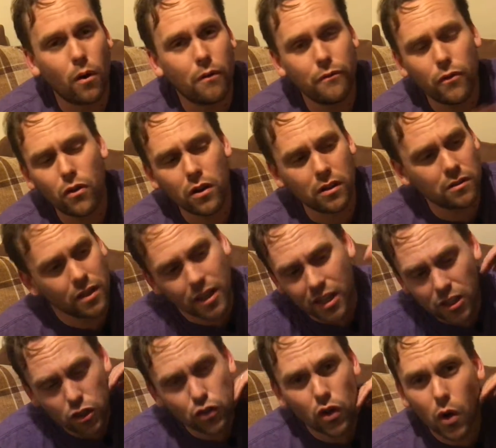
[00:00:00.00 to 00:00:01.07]
I followed
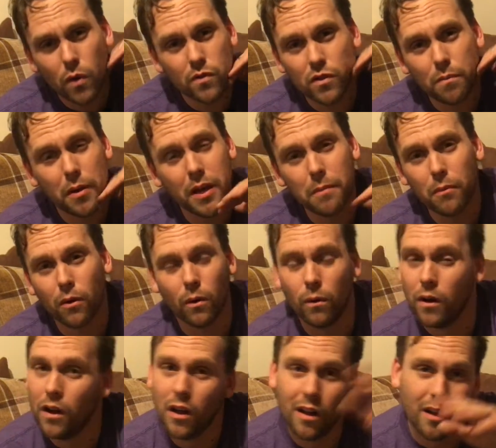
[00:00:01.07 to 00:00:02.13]
troves of people
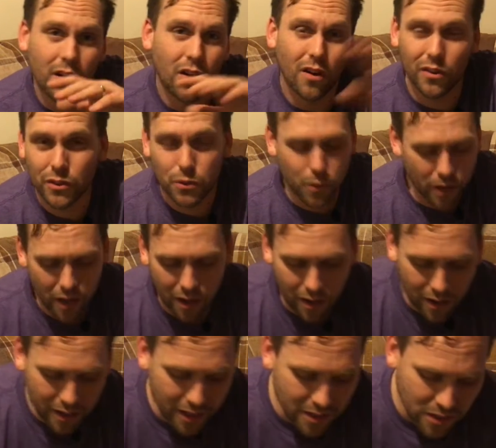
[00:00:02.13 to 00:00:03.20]
on Twitter
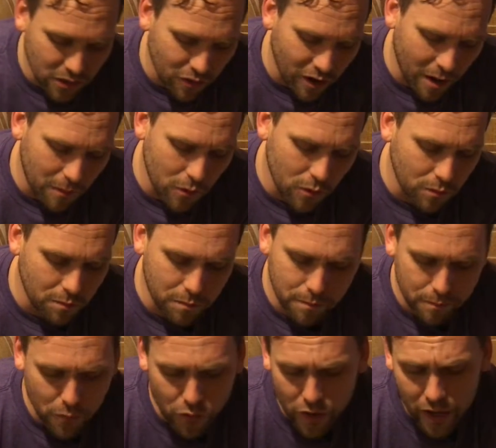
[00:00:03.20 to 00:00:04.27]
and Instagram who
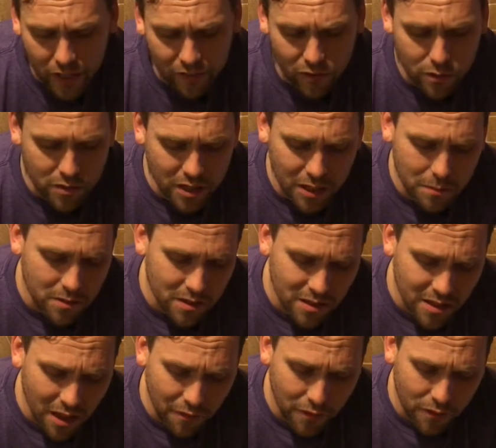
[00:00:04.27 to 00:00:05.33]
create their own teams. There's
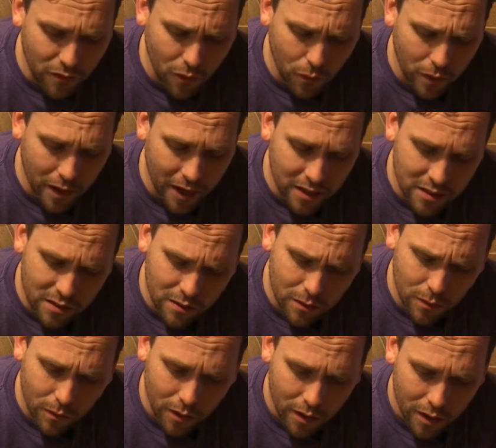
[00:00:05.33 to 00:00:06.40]
nothing wrong with that at
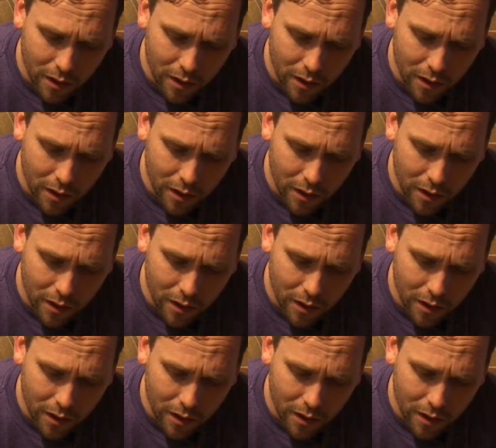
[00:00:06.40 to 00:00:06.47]
all.